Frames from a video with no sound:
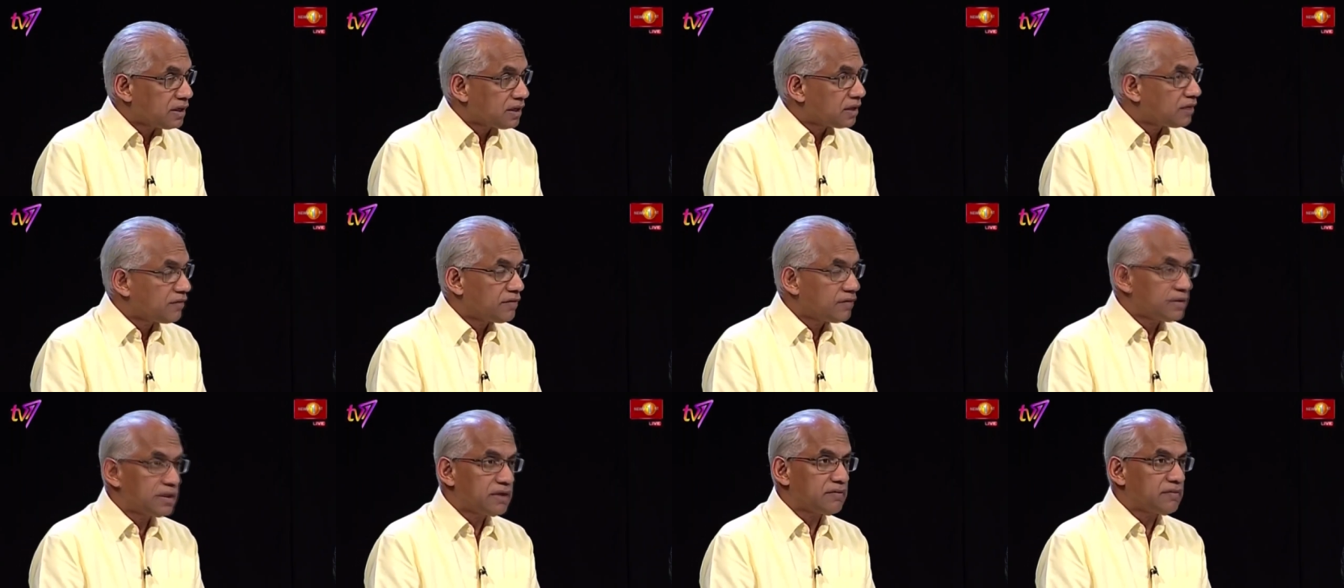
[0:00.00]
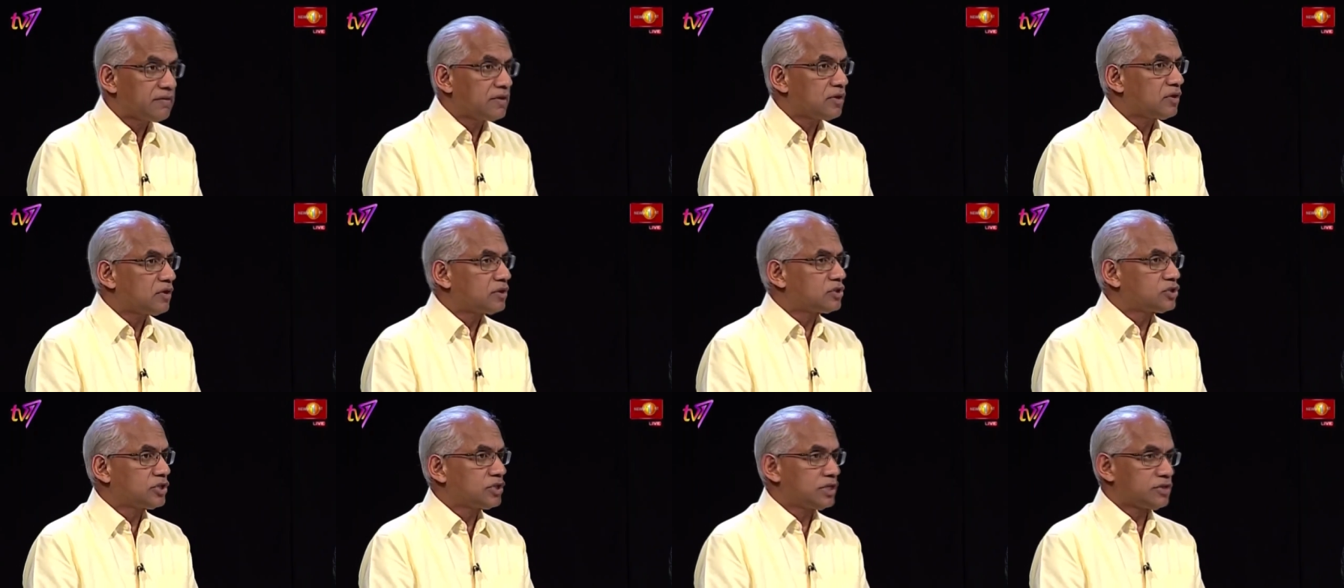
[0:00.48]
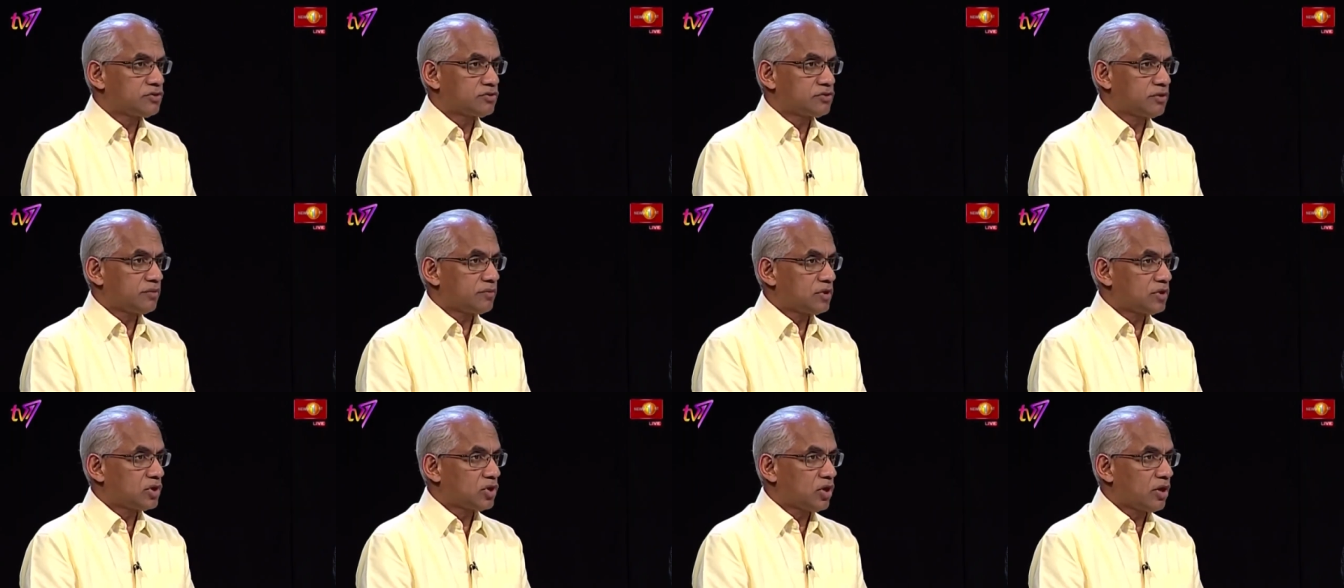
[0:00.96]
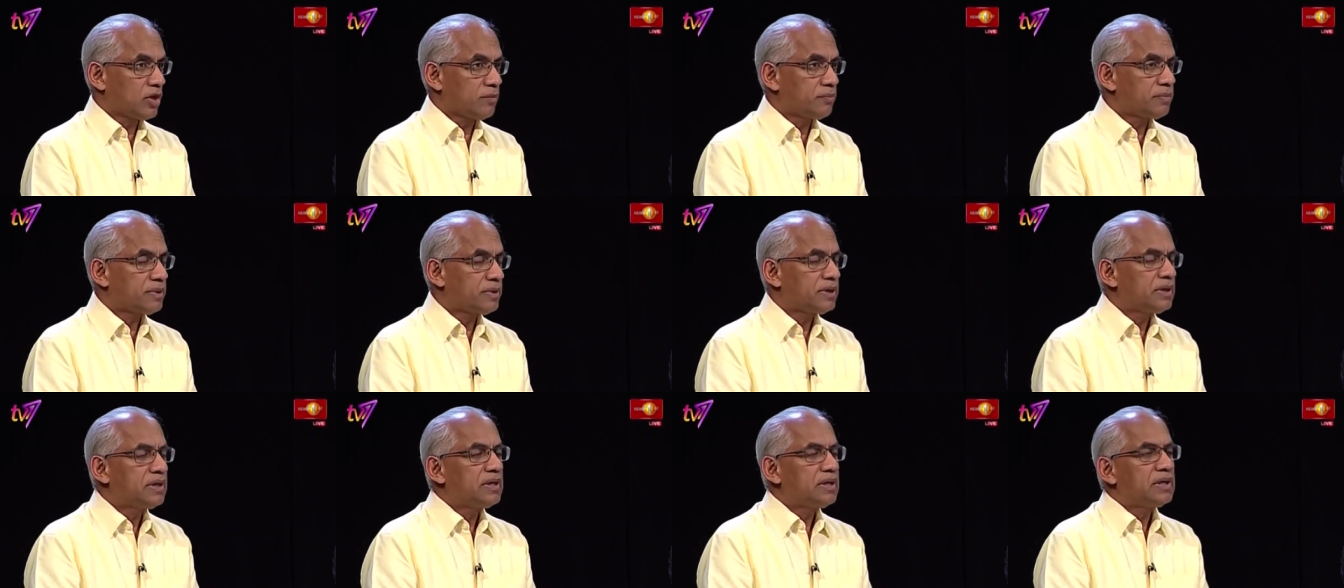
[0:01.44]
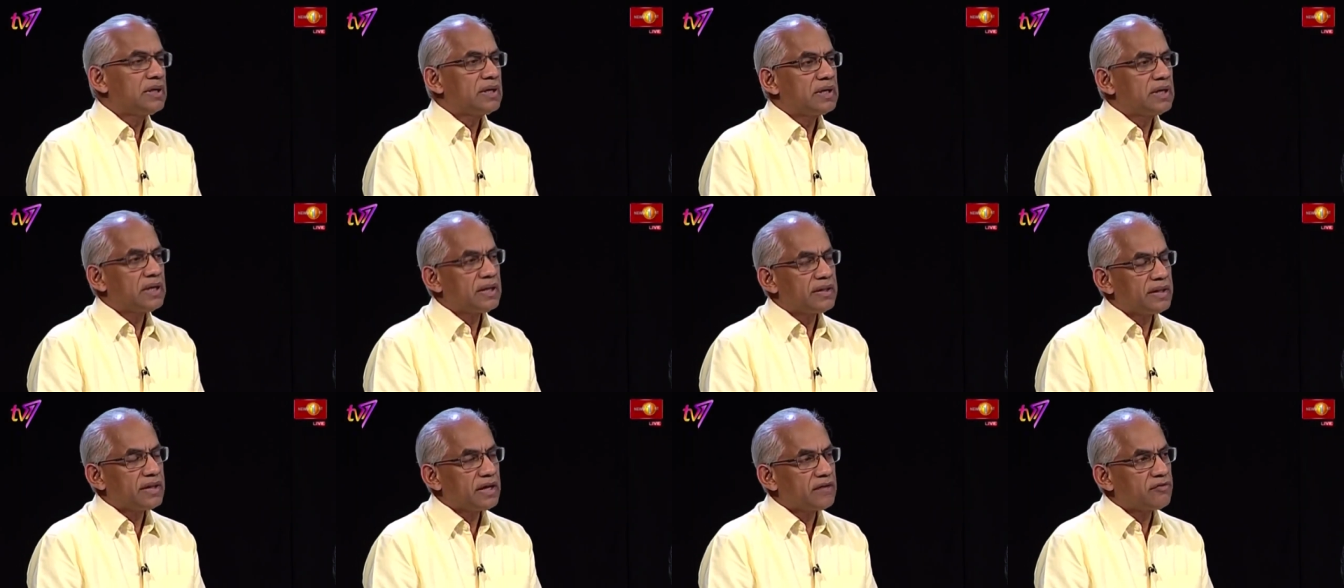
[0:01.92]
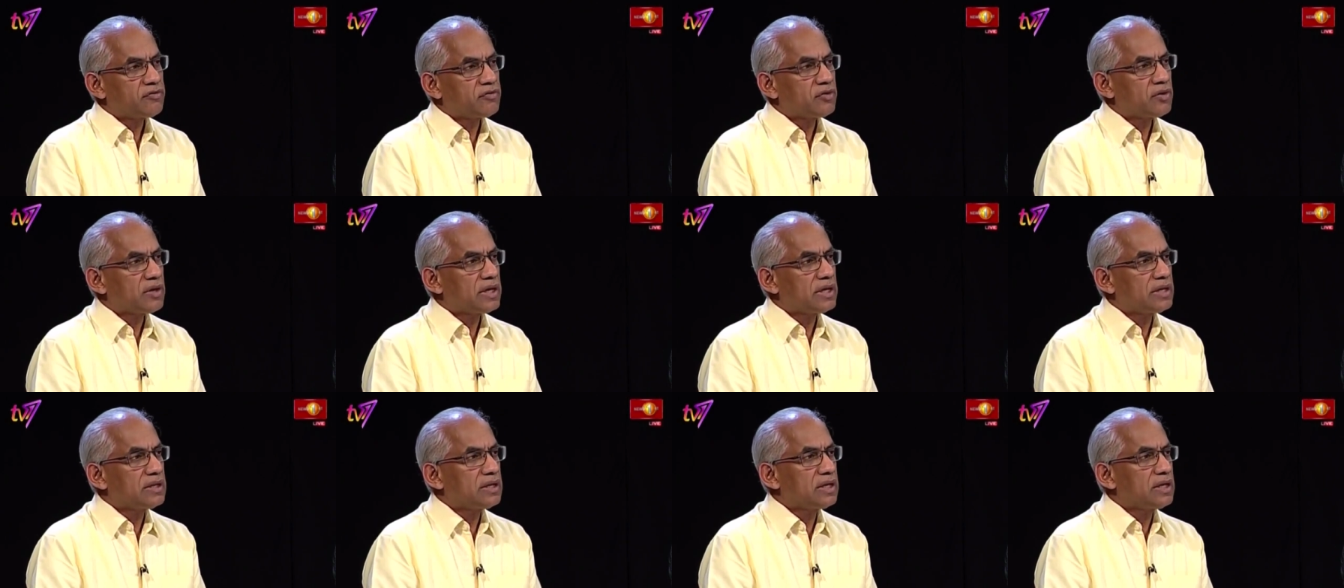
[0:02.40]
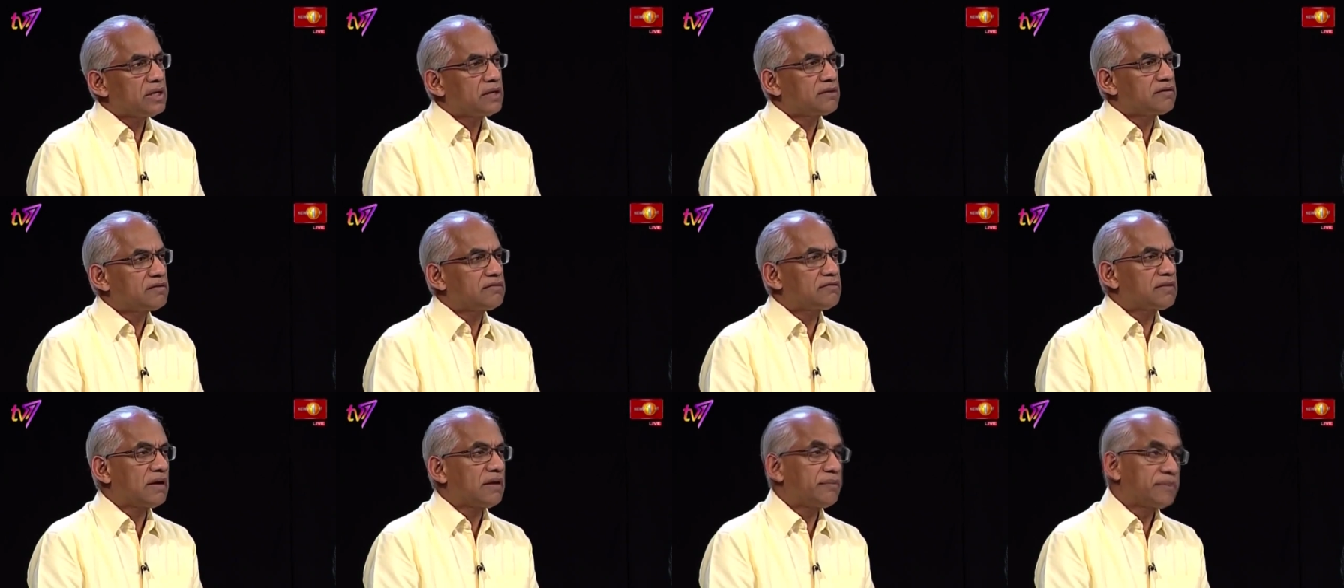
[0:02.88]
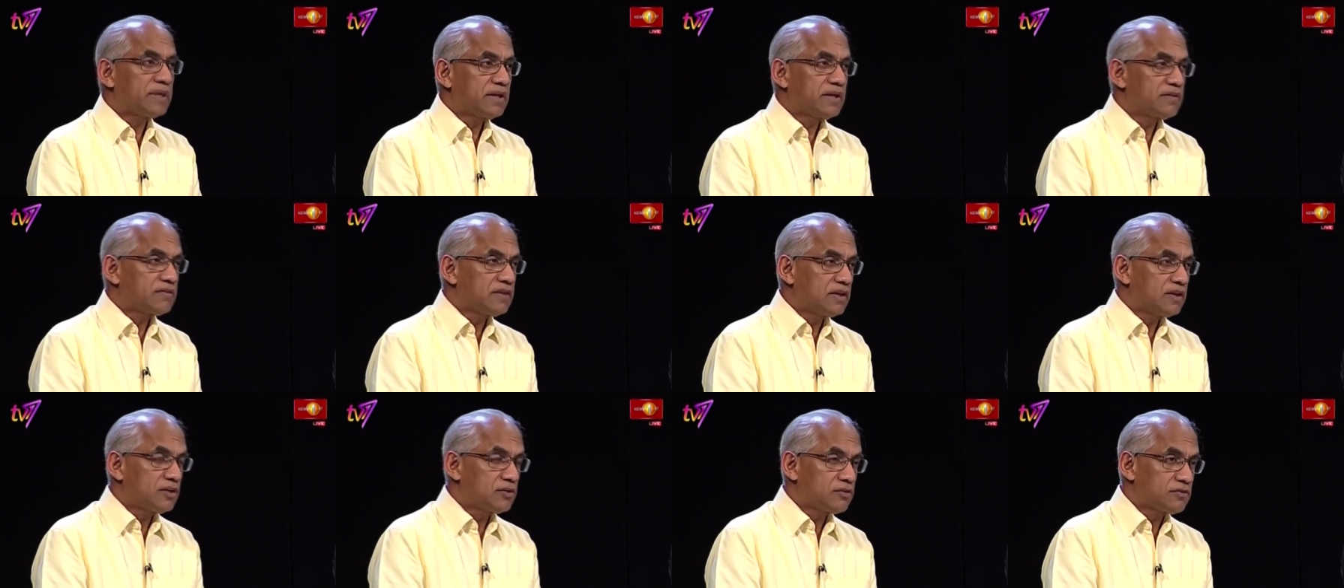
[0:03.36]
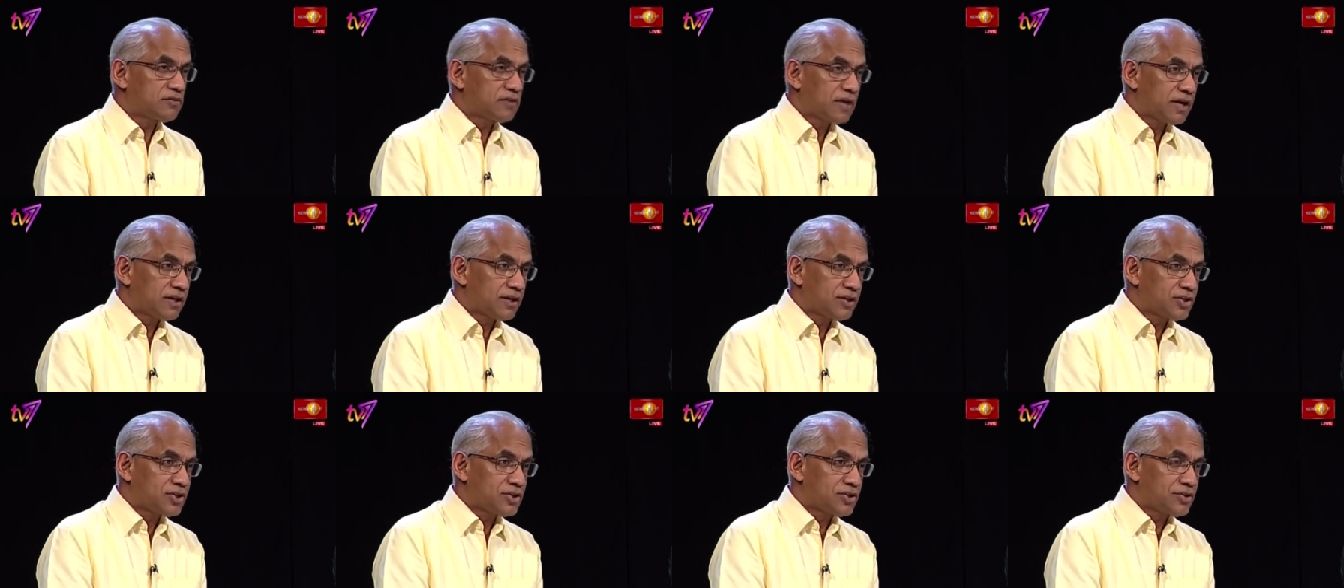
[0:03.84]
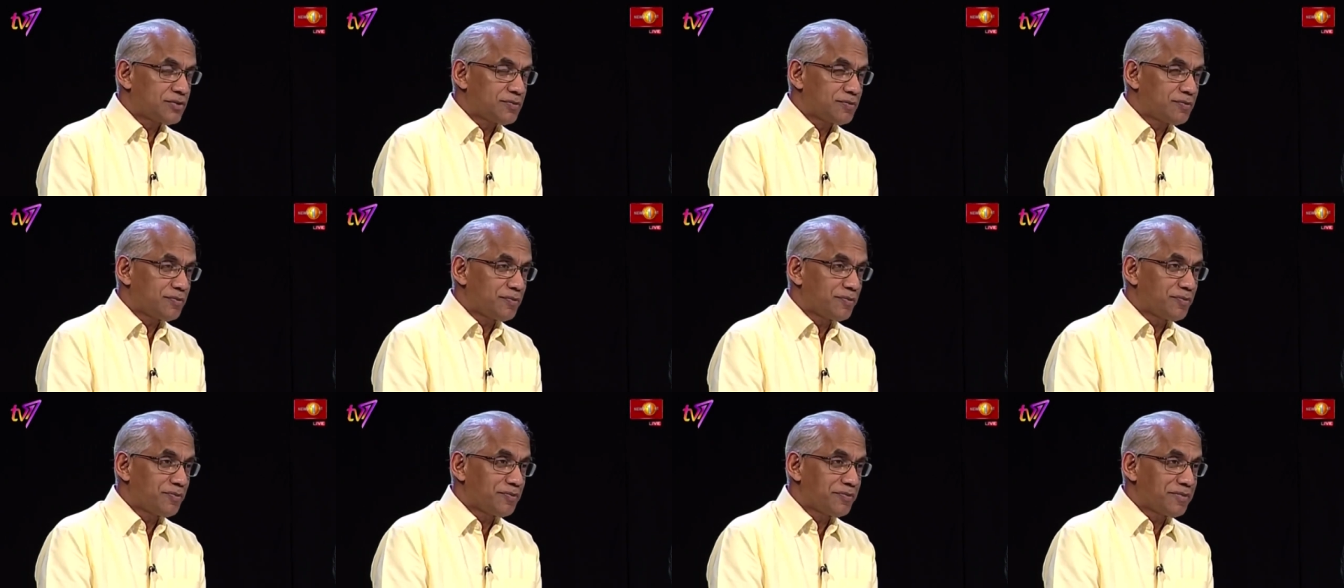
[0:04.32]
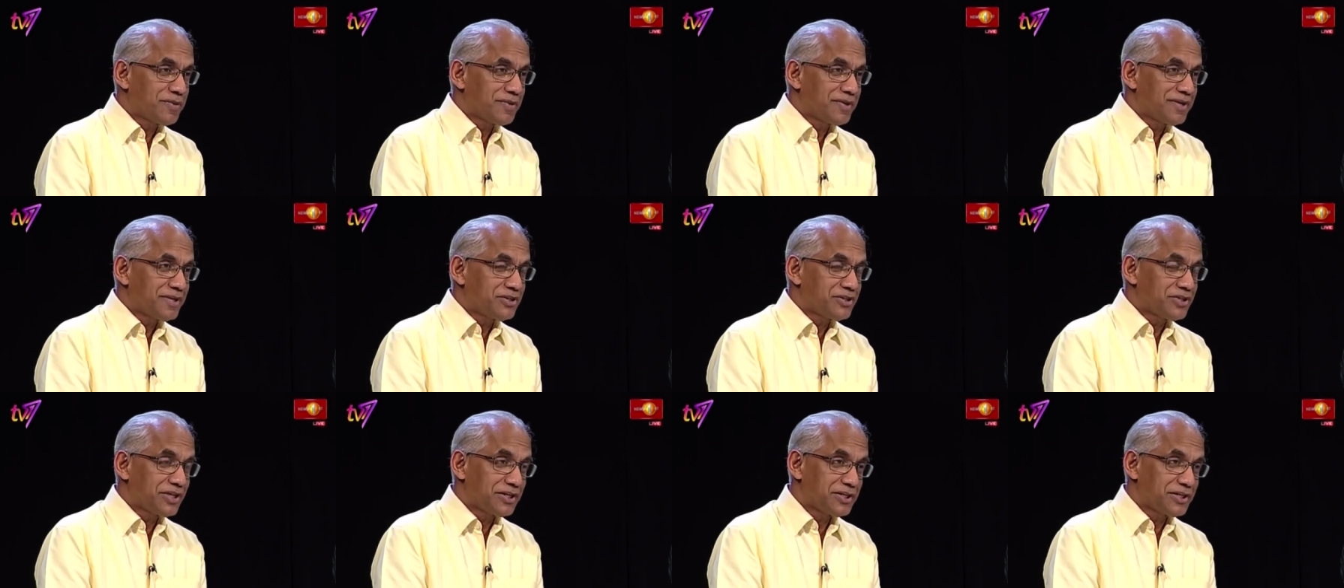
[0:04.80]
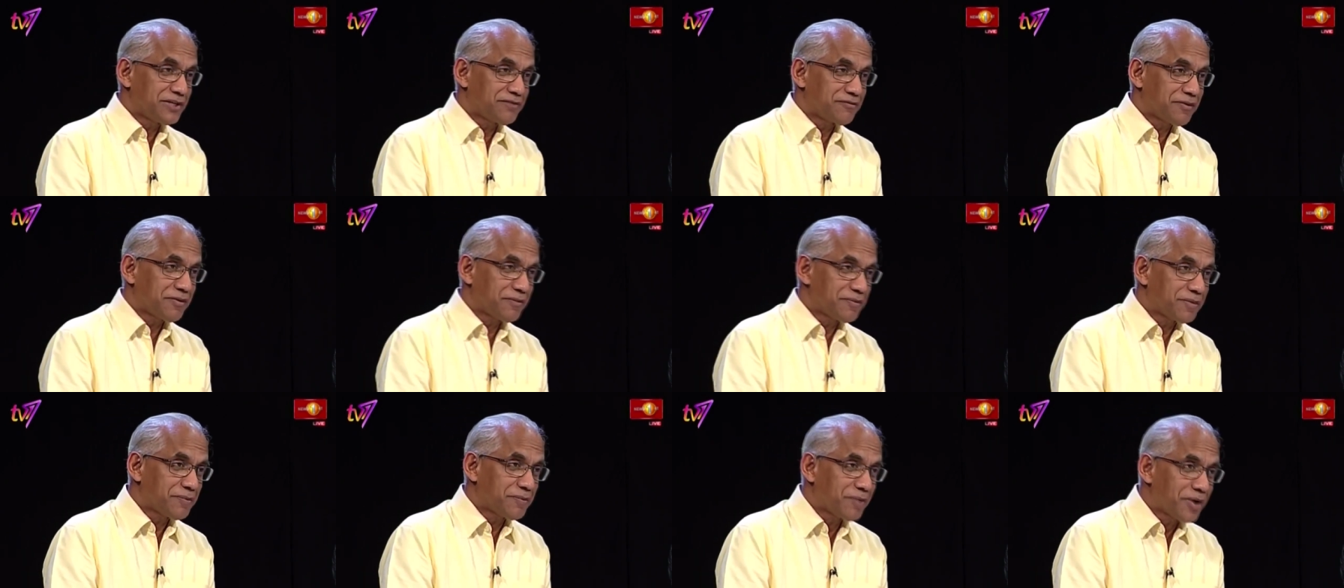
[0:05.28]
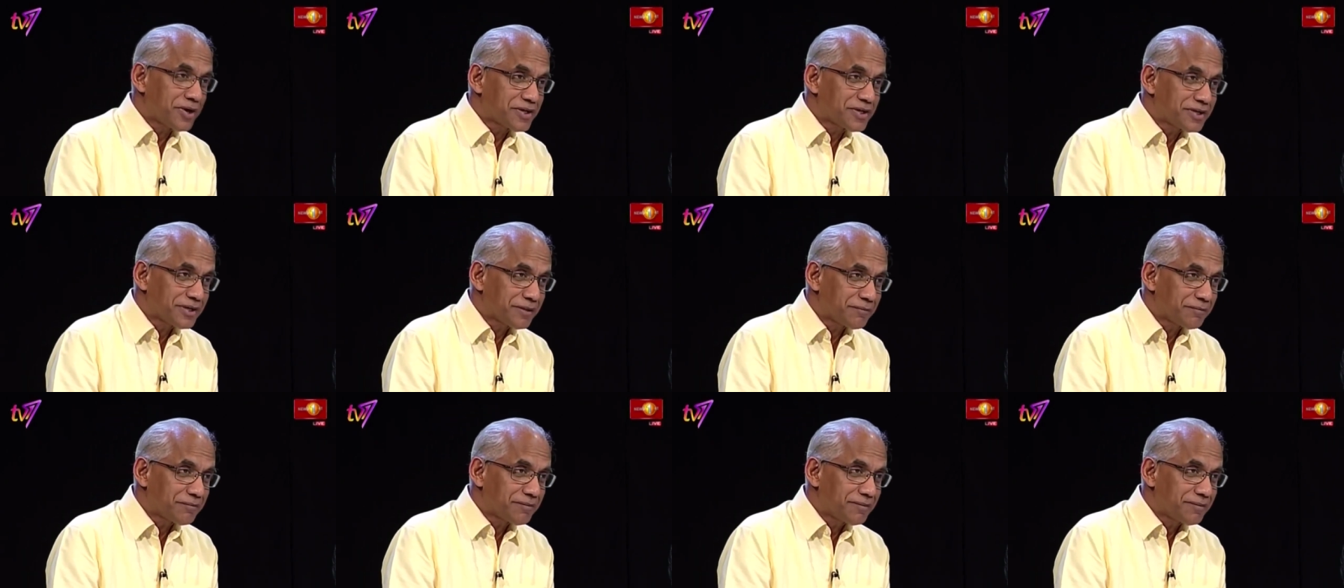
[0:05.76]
Everything will not change from the top, and therefore I think some things need to start changing from the bottom.